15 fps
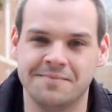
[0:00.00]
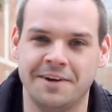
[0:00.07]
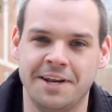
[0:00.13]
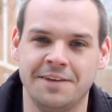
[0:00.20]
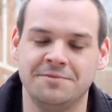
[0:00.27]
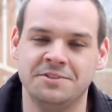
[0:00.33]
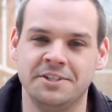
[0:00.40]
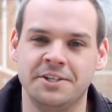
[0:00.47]
My
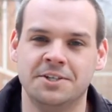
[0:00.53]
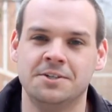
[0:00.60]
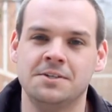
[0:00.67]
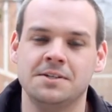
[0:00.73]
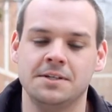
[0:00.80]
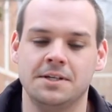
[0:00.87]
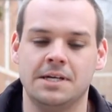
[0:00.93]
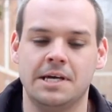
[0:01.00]
name's Neil.
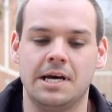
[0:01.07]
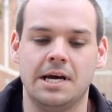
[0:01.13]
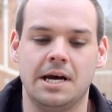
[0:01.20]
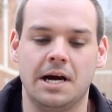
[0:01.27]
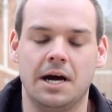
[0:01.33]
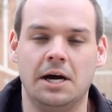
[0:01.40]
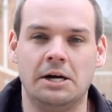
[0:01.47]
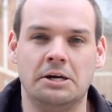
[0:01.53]

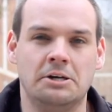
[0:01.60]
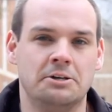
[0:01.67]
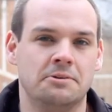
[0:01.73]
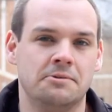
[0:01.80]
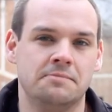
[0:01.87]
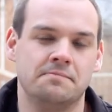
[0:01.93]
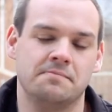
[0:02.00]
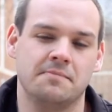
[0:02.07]
Um,
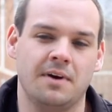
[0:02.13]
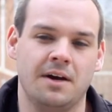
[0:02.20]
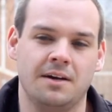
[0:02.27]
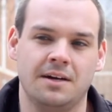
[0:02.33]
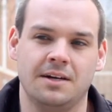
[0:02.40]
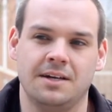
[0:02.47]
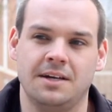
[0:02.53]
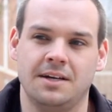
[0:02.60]

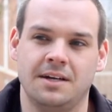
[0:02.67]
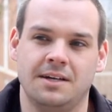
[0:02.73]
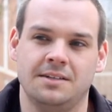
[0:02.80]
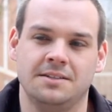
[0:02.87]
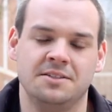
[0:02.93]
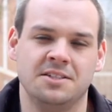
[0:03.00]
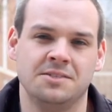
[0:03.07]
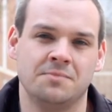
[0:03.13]

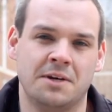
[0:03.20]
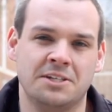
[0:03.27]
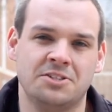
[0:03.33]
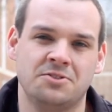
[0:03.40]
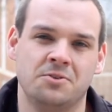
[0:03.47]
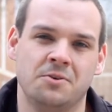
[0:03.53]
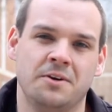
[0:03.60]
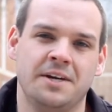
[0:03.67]
this is my
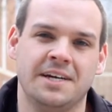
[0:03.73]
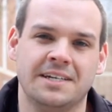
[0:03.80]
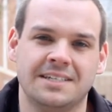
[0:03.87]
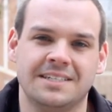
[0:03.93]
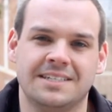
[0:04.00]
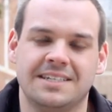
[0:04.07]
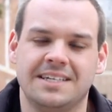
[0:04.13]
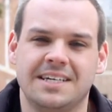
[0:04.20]
story.
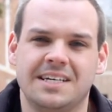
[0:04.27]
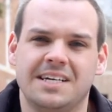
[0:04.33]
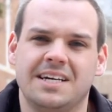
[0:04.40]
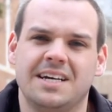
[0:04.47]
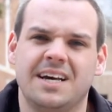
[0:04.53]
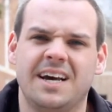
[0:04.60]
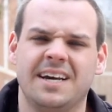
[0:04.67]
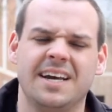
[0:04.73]

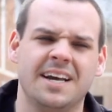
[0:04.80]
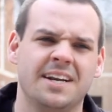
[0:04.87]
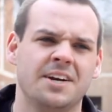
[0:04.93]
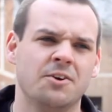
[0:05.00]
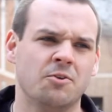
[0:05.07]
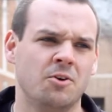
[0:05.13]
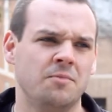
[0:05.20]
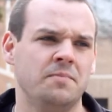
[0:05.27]
I kind of
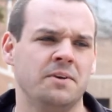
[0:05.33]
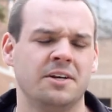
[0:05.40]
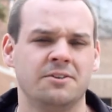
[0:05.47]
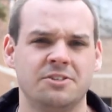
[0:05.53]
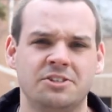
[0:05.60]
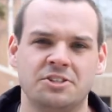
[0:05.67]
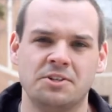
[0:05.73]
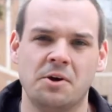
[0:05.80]
grew up in a
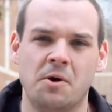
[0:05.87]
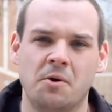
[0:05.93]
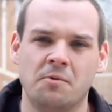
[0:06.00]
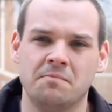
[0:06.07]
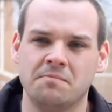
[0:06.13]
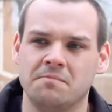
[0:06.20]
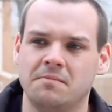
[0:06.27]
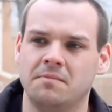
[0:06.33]
Christian home
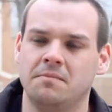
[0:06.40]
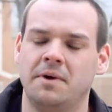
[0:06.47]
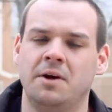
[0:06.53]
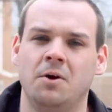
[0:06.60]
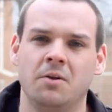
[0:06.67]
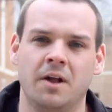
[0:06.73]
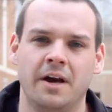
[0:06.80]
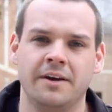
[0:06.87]
my
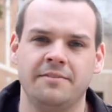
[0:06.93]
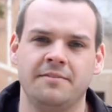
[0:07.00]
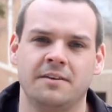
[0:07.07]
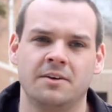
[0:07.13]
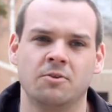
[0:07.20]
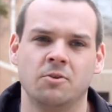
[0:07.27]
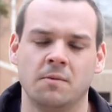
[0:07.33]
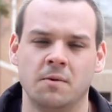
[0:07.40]
whole life. I
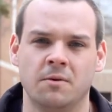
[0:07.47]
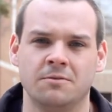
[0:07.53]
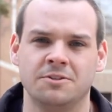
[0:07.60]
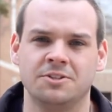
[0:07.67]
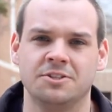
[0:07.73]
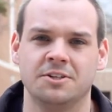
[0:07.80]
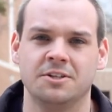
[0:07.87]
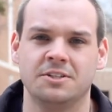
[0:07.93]
grew up going
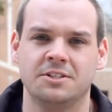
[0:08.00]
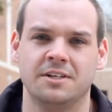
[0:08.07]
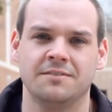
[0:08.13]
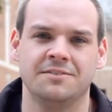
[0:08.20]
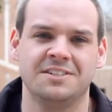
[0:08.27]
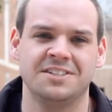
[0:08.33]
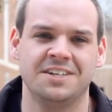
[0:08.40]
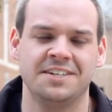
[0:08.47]
to church
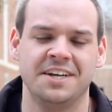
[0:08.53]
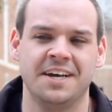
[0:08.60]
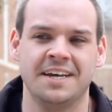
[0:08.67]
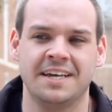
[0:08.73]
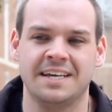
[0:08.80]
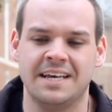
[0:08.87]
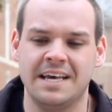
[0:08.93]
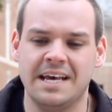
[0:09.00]
every Sunday.
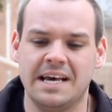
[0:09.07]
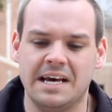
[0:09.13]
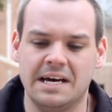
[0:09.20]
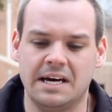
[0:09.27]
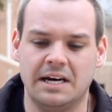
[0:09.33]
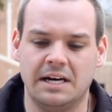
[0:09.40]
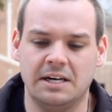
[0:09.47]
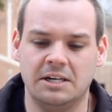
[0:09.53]

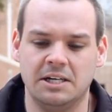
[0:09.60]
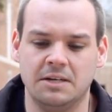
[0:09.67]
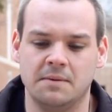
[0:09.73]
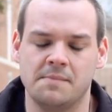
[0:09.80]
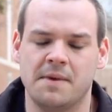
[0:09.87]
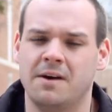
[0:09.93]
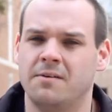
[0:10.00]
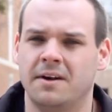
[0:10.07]

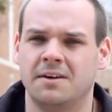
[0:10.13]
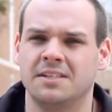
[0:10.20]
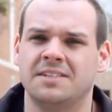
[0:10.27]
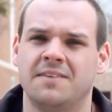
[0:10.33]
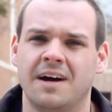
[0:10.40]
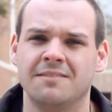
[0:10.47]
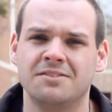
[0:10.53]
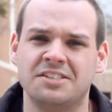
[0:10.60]
About when I was
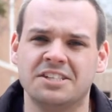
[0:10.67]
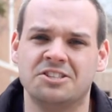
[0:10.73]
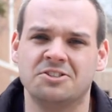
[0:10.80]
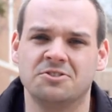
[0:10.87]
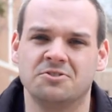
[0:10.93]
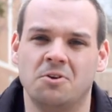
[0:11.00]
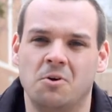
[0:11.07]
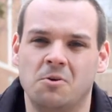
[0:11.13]
5 or 6
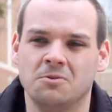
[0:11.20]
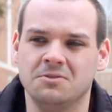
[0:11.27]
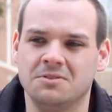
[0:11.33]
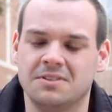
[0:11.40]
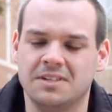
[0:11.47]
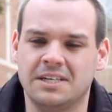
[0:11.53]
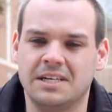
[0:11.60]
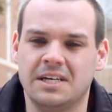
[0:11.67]
years old,
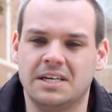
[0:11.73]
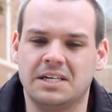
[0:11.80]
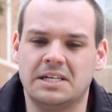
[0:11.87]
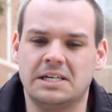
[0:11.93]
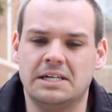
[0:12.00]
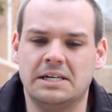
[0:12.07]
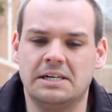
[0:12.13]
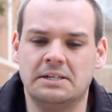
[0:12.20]

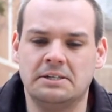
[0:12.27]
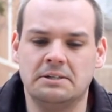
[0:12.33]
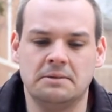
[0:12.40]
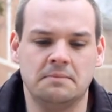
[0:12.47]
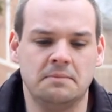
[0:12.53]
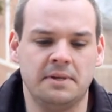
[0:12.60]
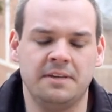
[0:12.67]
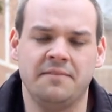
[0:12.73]

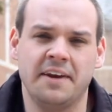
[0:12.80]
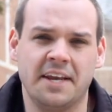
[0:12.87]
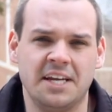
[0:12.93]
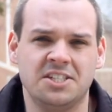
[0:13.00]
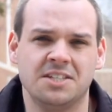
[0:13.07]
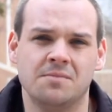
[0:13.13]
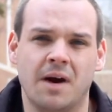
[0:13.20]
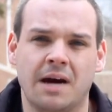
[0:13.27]
in
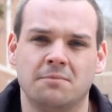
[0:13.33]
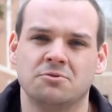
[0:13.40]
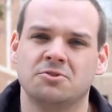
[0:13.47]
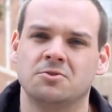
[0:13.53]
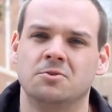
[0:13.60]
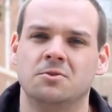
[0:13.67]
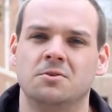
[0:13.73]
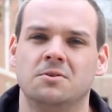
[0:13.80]
vacation Bible
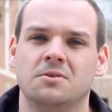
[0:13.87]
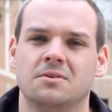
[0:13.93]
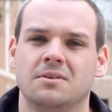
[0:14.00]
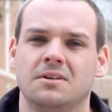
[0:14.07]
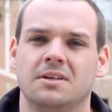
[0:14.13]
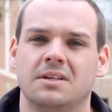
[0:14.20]
school,